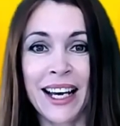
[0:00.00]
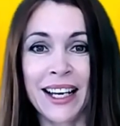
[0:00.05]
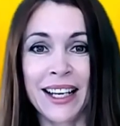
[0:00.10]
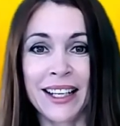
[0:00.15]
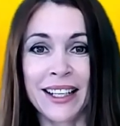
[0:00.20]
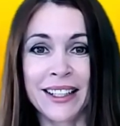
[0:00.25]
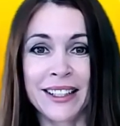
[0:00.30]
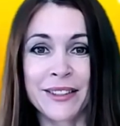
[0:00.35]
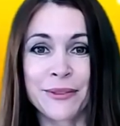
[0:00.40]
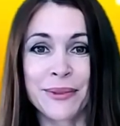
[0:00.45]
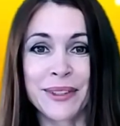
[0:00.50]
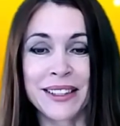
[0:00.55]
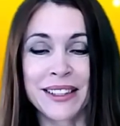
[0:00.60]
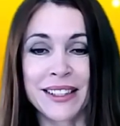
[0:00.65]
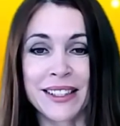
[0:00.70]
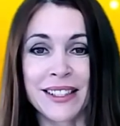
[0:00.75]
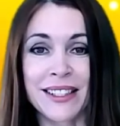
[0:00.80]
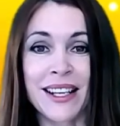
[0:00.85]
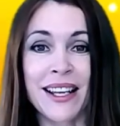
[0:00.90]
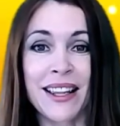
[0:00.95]
and
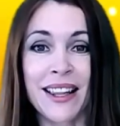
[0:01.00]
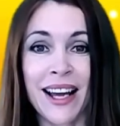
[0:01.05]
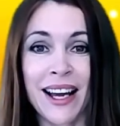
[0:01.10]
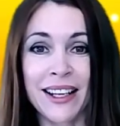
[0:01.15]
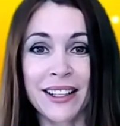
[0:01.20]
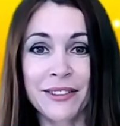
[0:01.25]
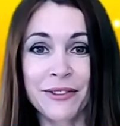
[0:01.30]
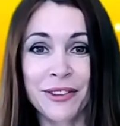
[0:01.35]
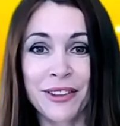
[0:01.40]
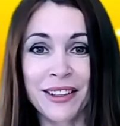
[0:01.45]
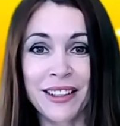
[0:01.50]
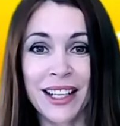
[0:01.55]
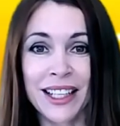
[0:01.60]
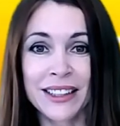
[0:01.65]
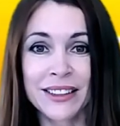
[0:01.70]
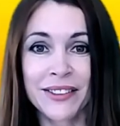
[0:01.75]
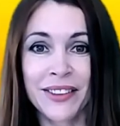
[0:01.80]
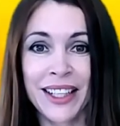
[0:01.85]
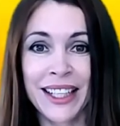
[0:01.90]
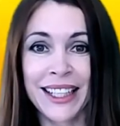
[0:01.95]
what is that for
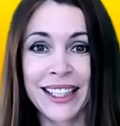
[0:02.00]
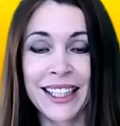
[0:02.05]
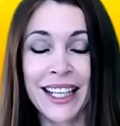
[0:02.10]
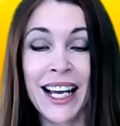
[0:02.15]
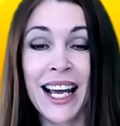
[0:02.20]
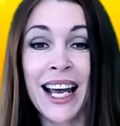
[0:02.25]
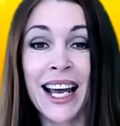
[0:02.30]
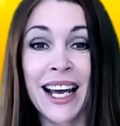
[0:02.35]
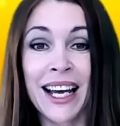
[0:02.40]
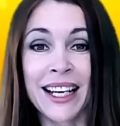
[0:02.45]
Latvian,